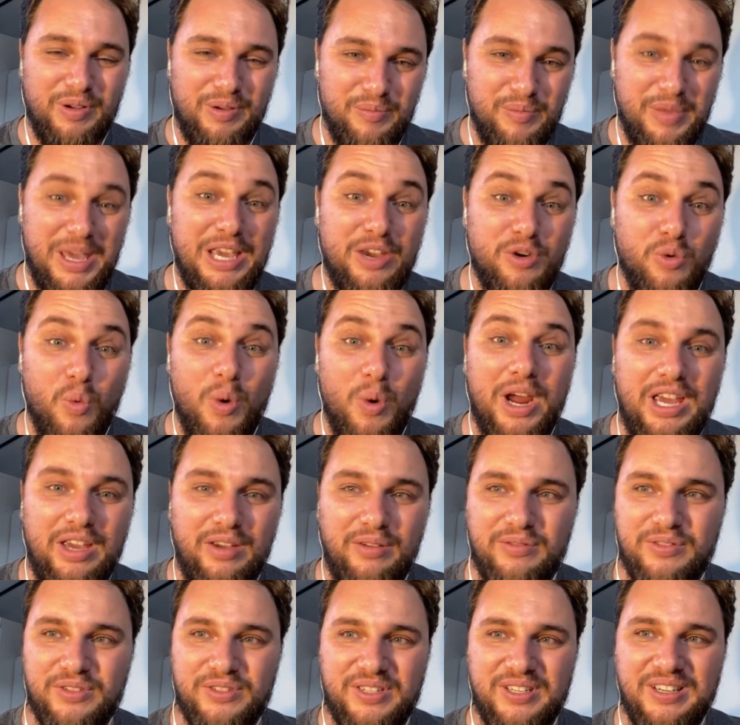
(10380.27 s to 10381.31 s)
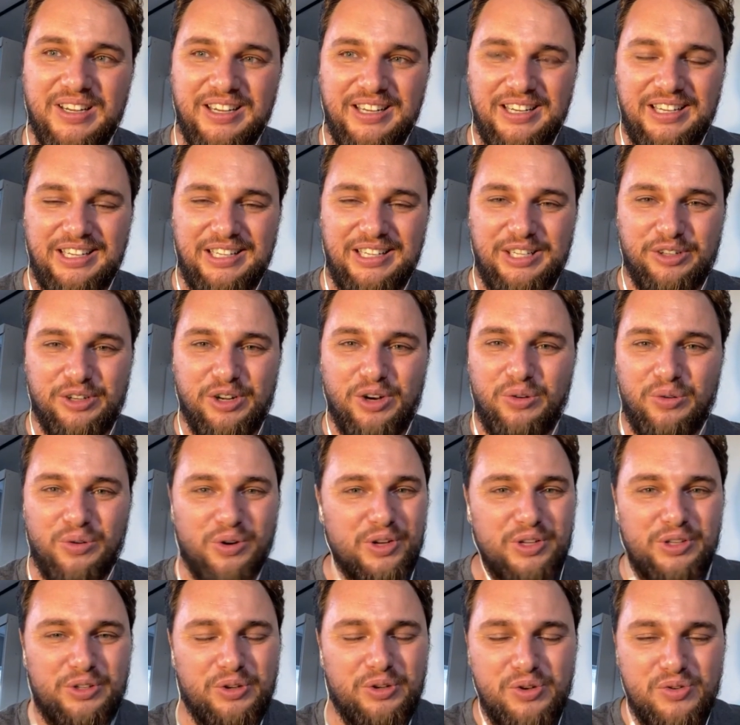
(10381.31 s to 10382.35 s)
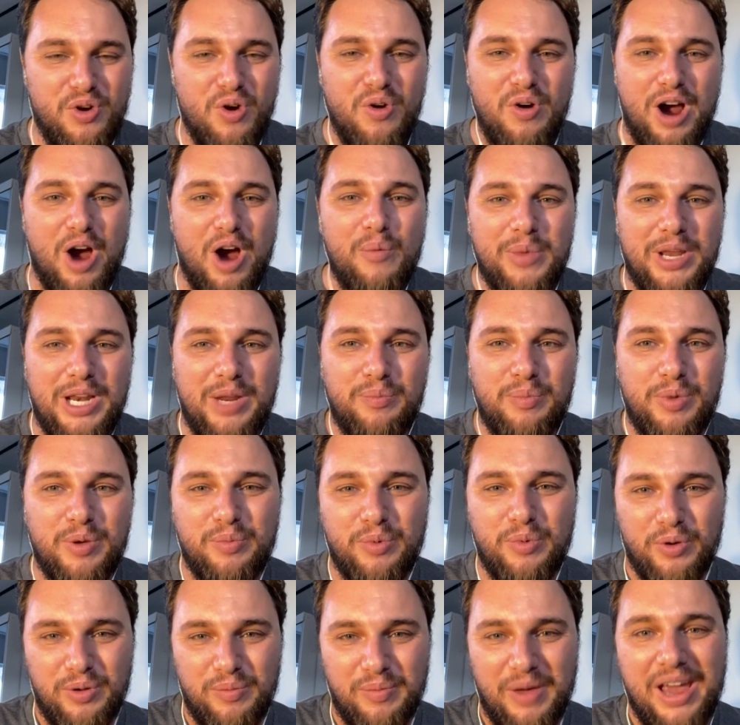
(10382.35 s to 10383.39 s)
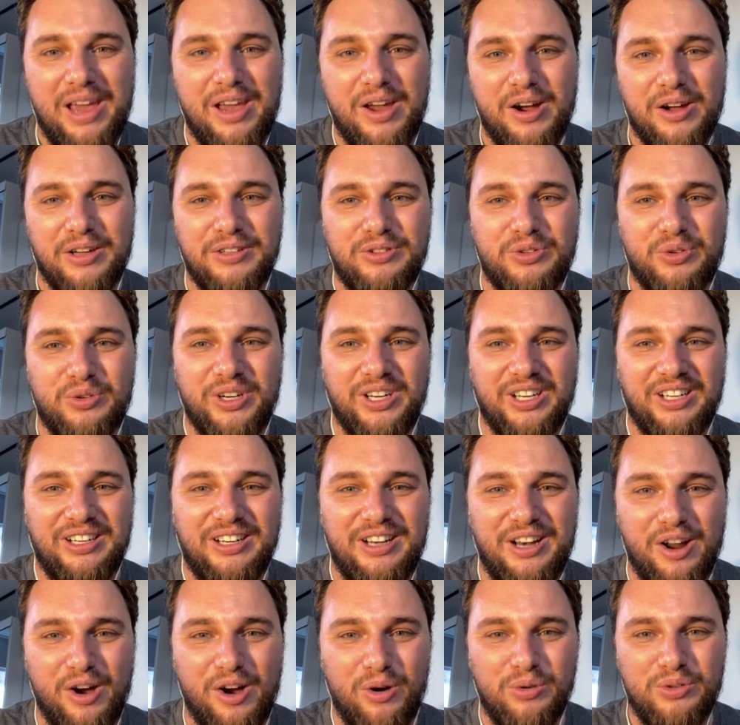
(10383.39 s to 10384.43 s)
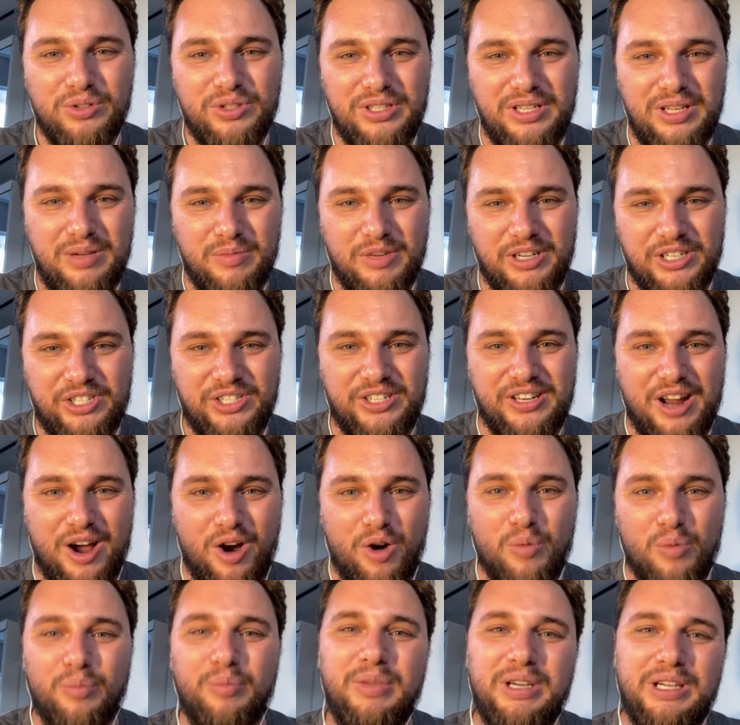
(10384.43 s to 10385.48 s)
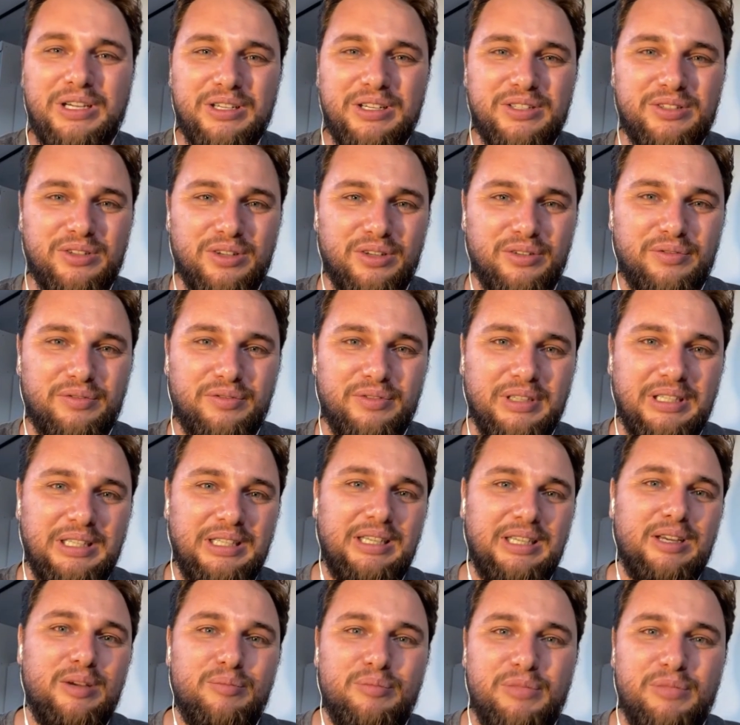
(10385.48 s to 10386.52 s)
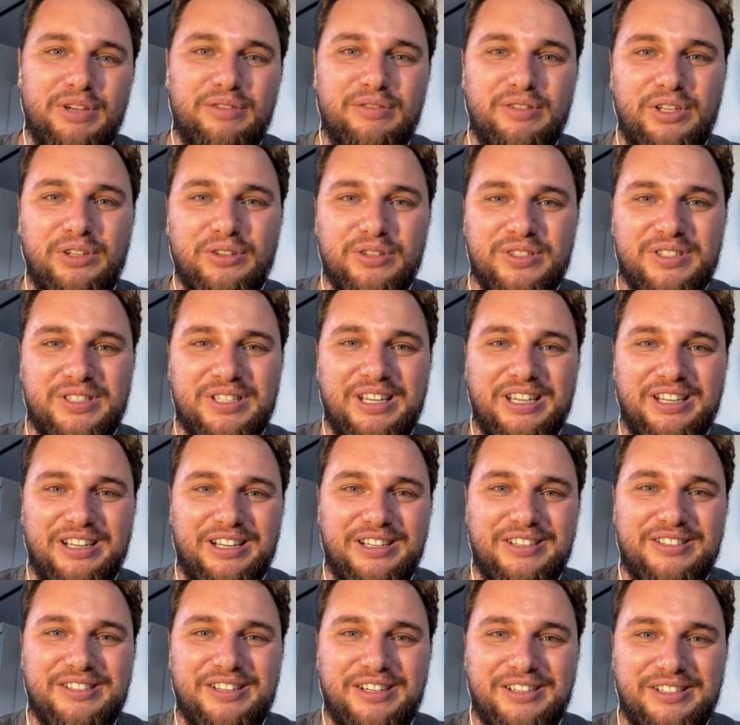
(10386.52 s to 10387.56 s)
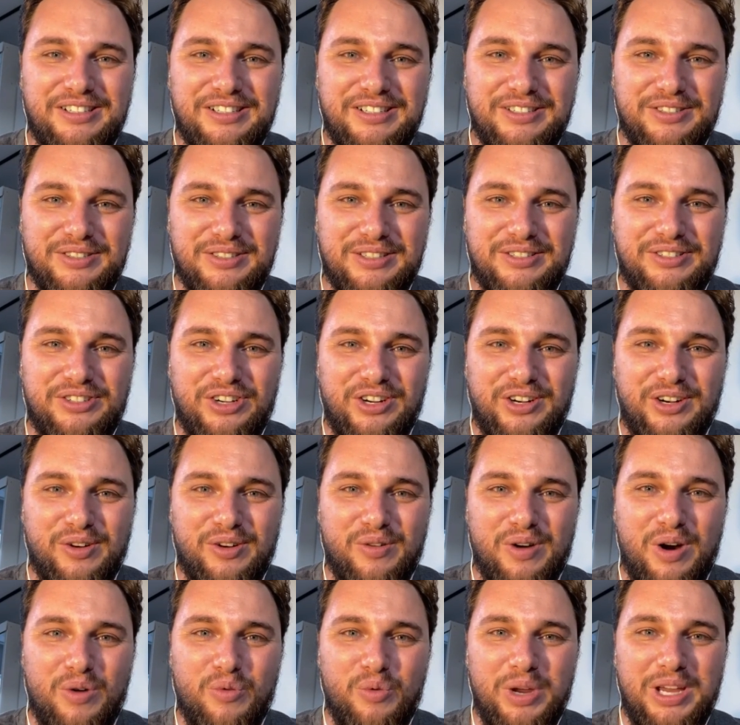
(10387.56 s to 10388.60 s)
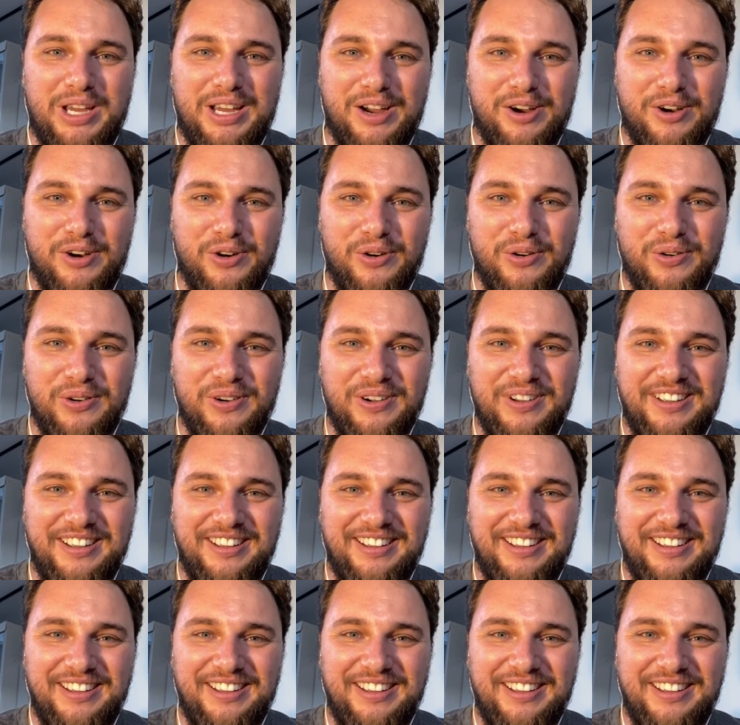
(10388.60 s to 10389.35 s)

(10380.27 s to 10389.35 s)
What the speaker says: make waves. You know, do you know how many people in my country knows Dimash now because of my videos? And I started this channel a week ago.